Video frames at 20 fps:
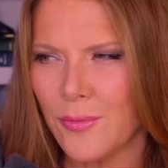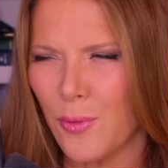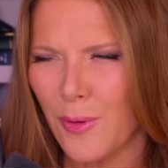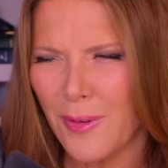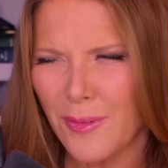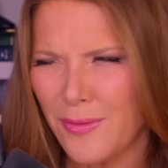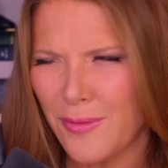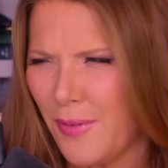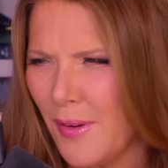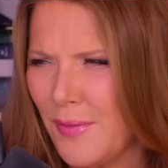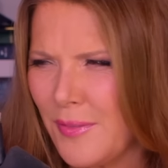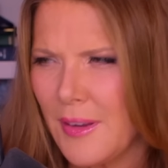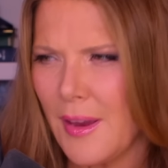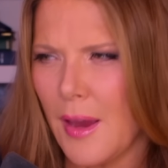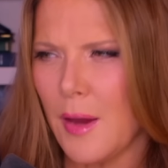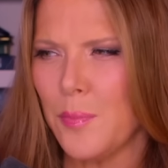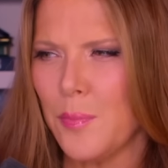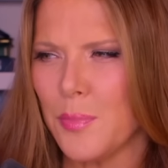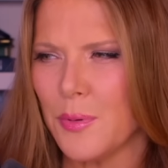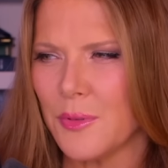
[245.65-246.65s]

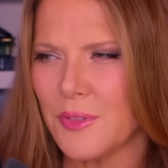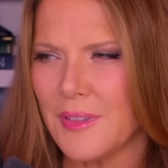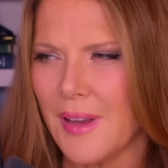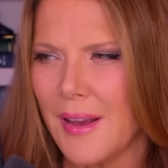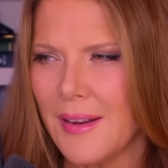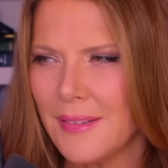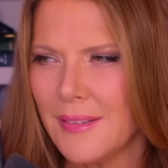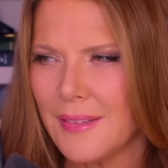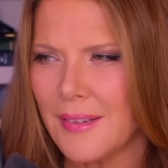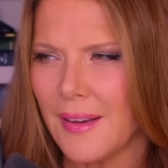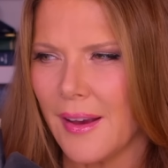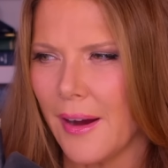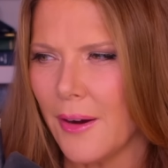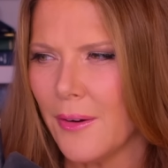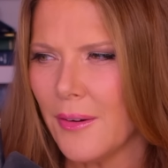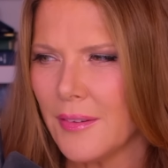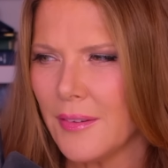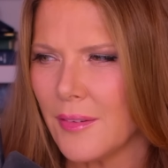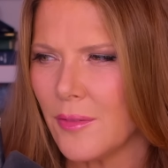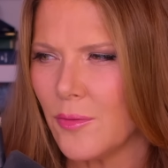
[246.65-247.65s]
58% to
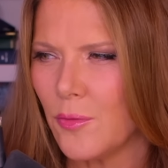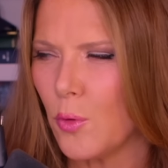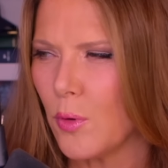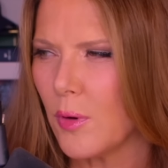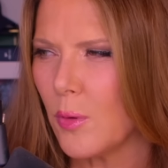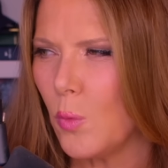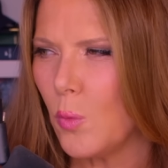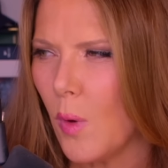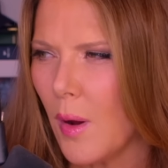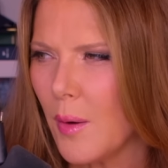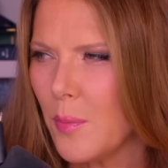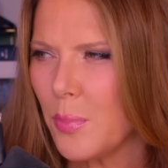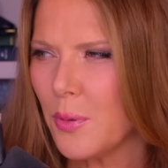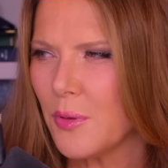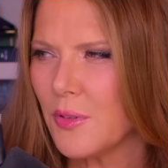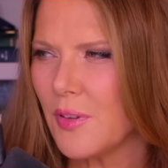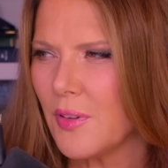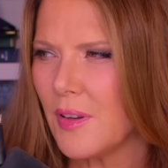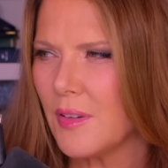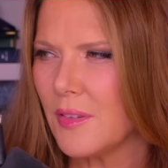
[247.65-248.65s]
Harris and
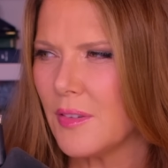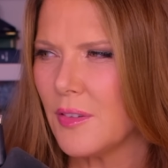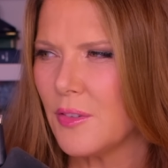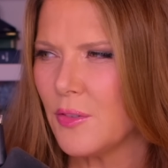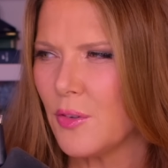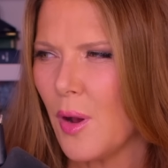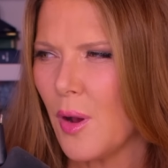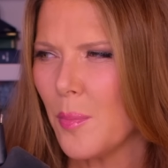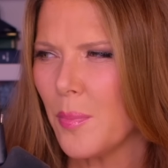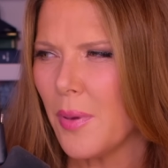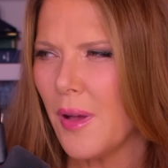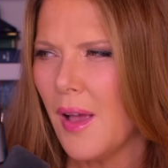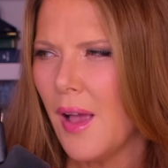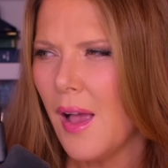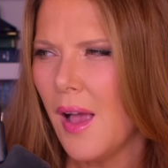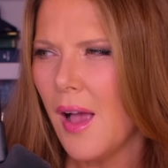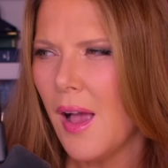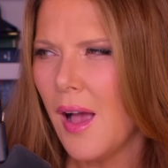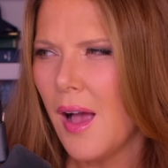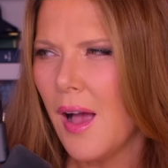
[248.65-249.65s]
41% to Trump?
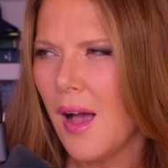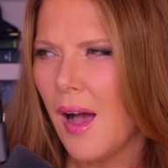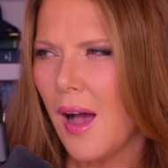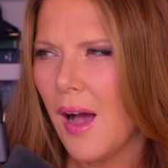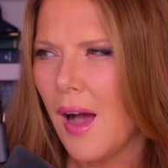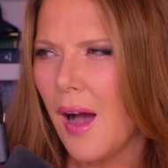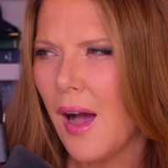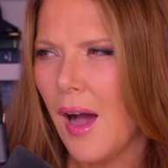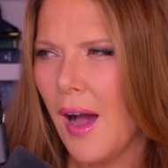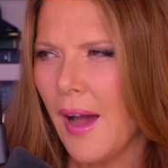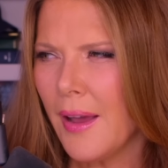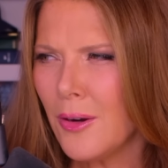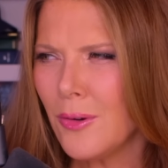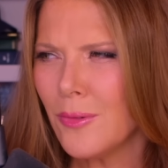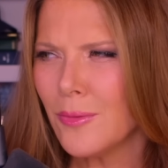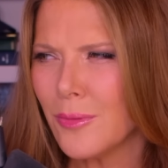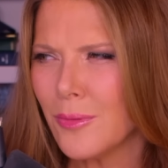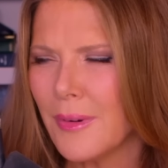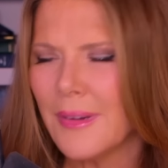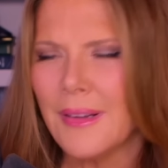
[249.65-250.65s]
I
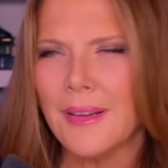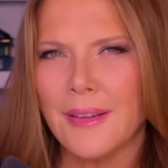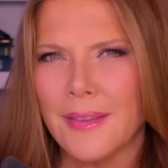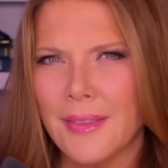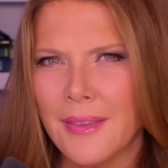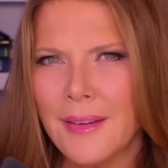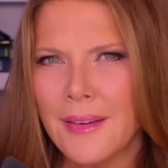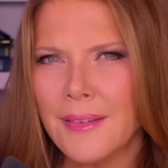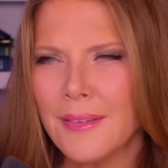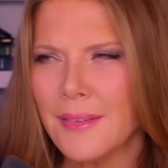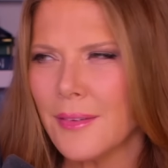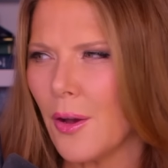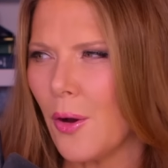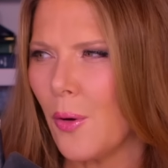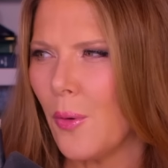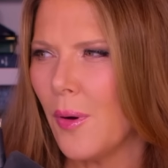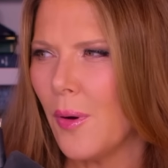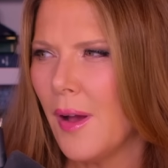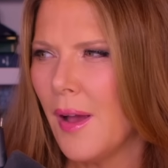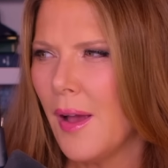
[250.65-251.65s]
don't really think
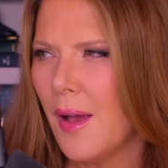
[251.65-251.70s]
so.